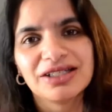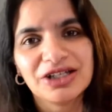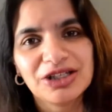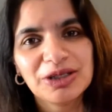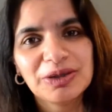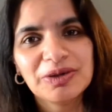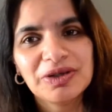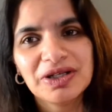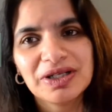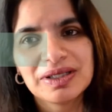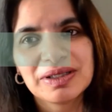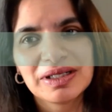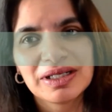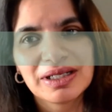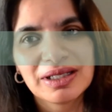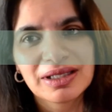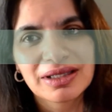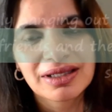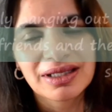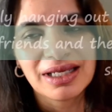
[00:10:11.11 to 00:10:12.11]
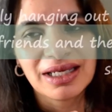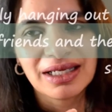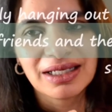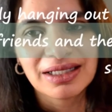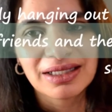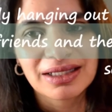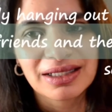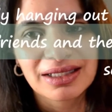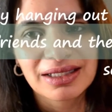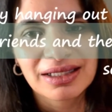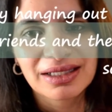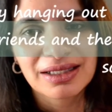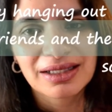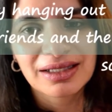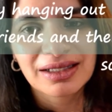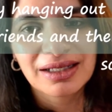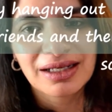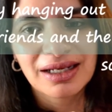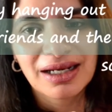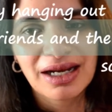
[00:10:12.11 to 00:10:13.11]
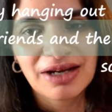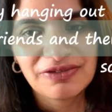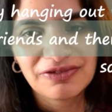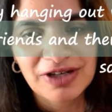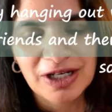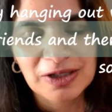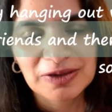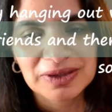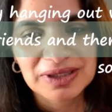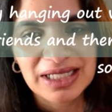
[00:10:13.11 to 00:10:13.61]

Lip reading: other thing I found,